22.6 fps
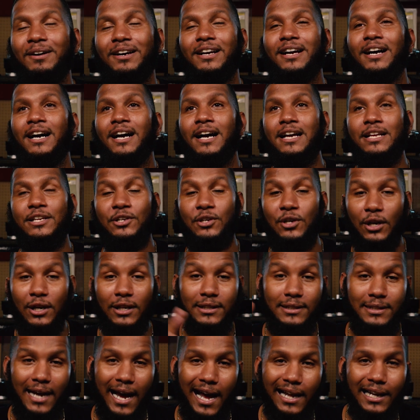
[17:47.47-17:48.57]
God, you're gonna
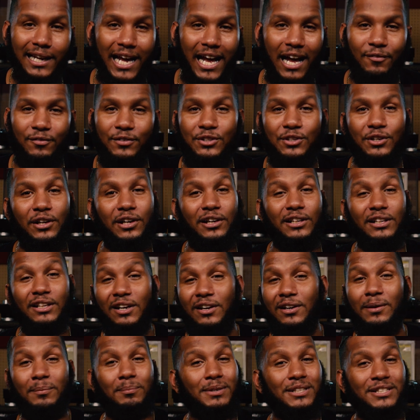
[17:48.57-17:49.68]
die laughing, you're gonna
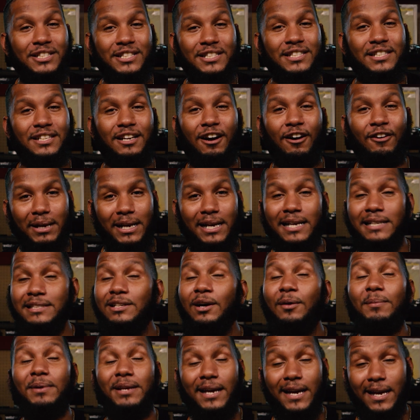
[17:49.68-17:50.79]
learn a bunch of stuff. It's
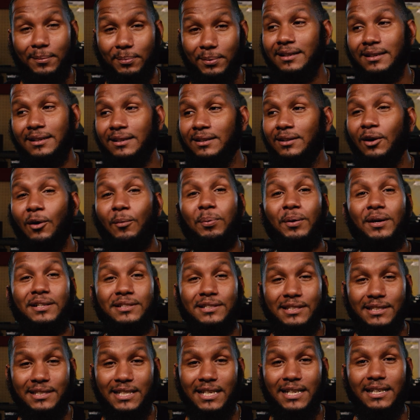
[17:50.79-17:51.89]
gonna be epic, no puns
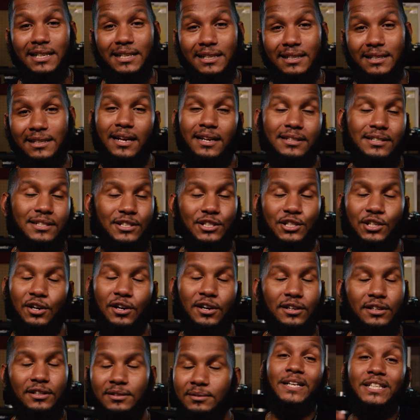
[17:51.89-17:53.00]
intended. It's a
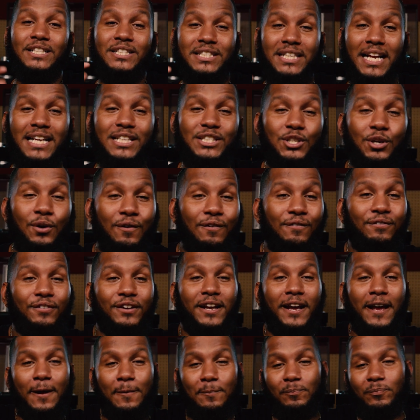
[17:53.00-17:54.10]
Scarlet. Stay tuned for
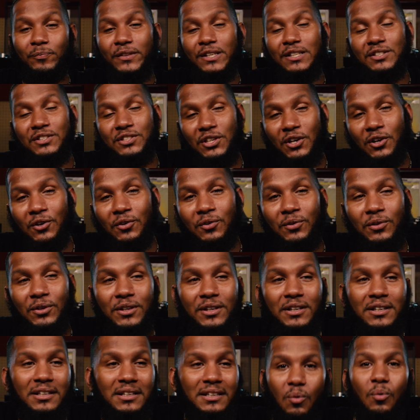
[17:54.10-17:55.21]
that. So
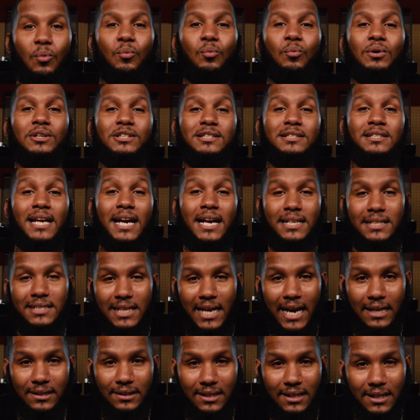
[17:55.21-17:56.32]
what's next
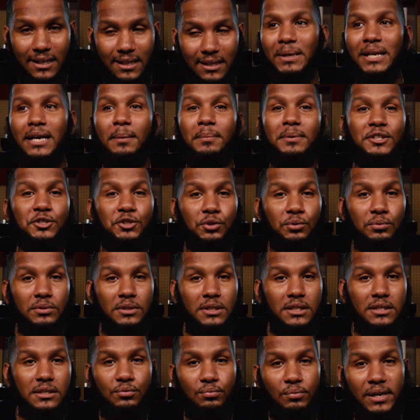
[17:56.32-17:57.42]
after that? I've been shooting
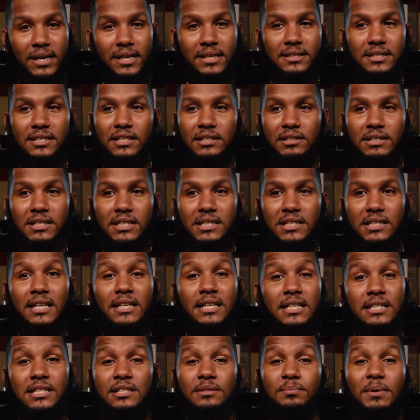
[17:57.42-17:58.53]
this Red series.
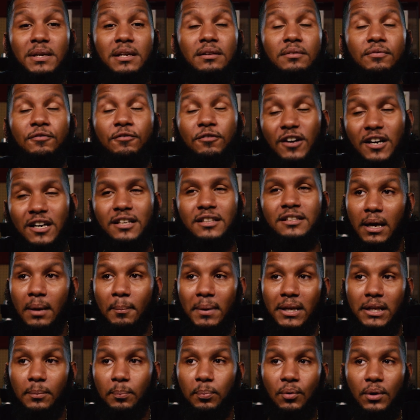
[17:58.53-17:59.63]
This has been fun. I'm
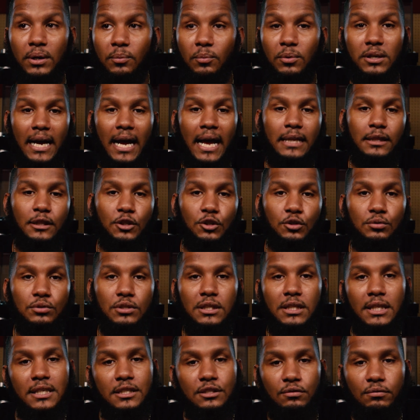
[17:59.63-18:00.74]
at the point where I have to use the
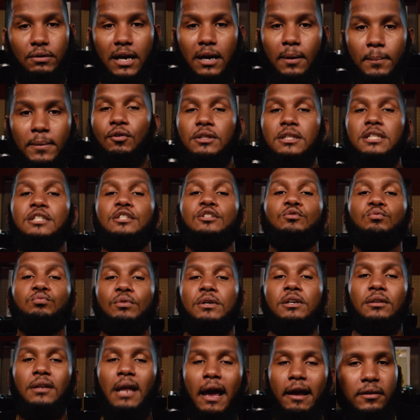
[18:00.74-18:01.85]
things around me. This is
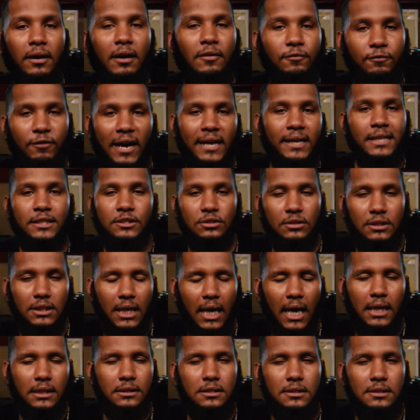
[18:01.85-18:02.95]
real life. I'm financially
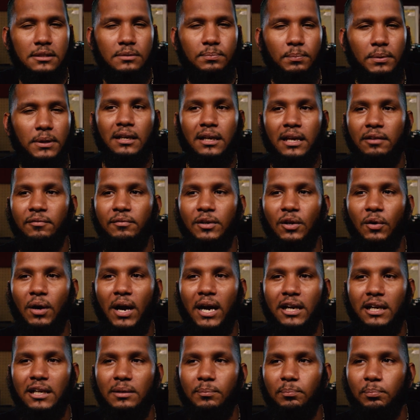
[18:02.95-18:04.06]
conscious, but even though I could